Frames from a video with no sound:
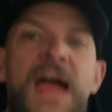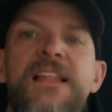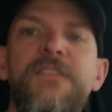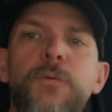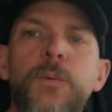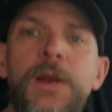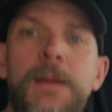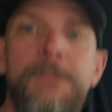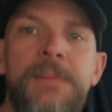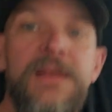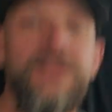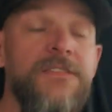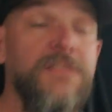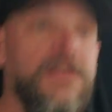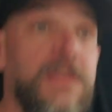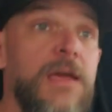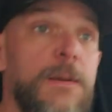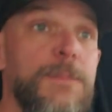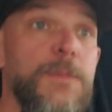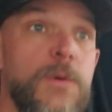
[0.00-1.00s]
that's what it means to
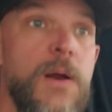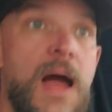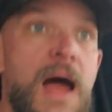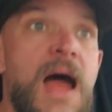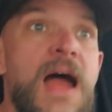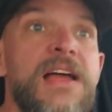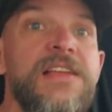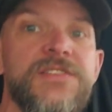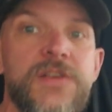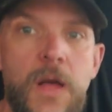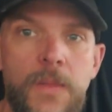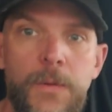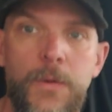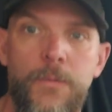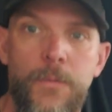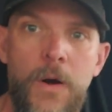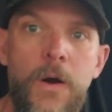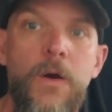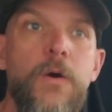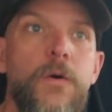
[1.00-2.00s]
keep your eyes on the
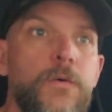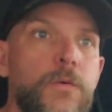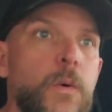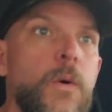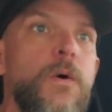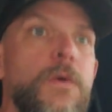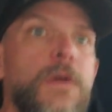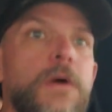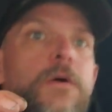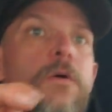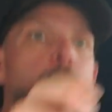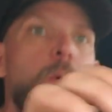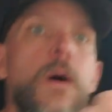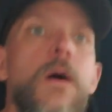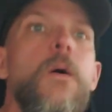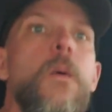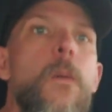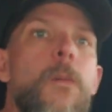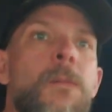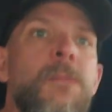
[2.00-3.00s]
road, quote
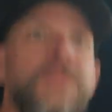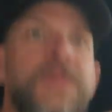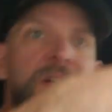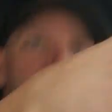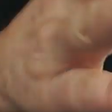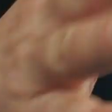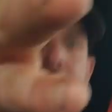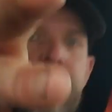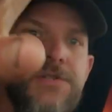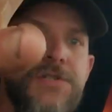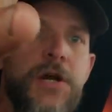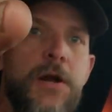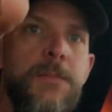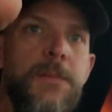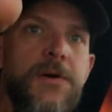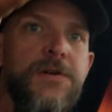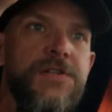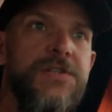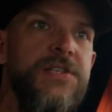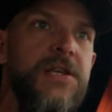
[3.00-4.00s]
unquote. See, there's our
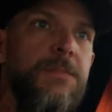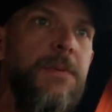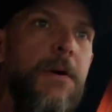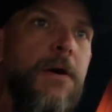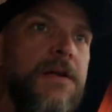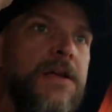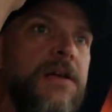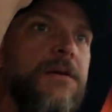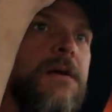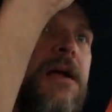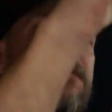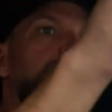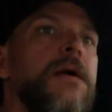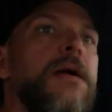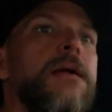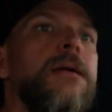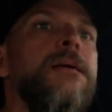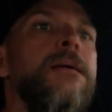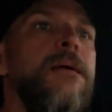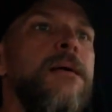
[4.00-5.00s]
emergency parking right
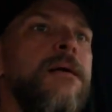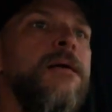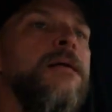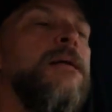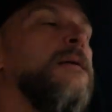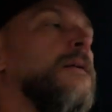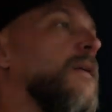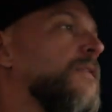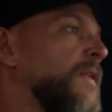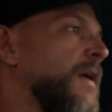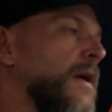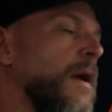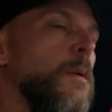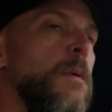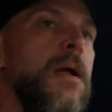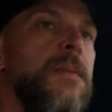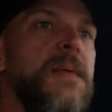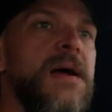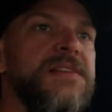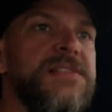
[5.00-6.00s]
there. Good thing I
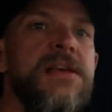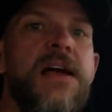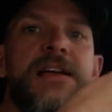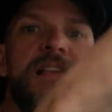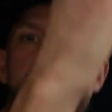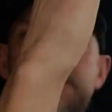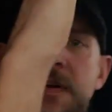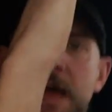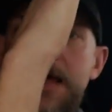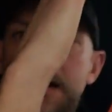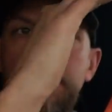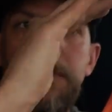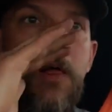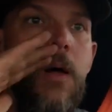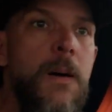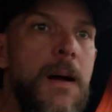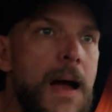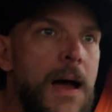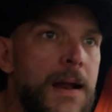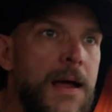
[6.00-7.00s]
read that sign, because if I had a
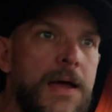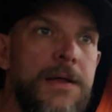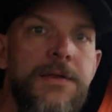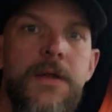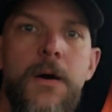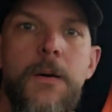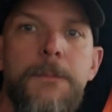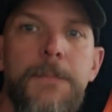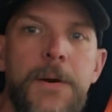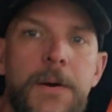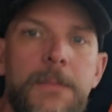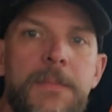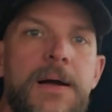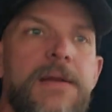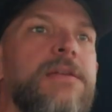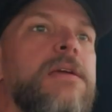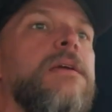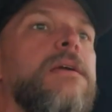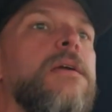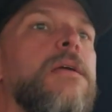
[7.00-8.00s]
blowout, I'd know, boom,
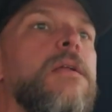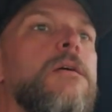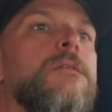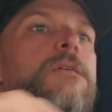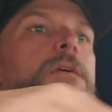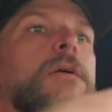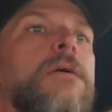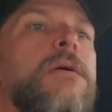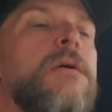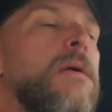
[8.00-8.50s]
I could get over.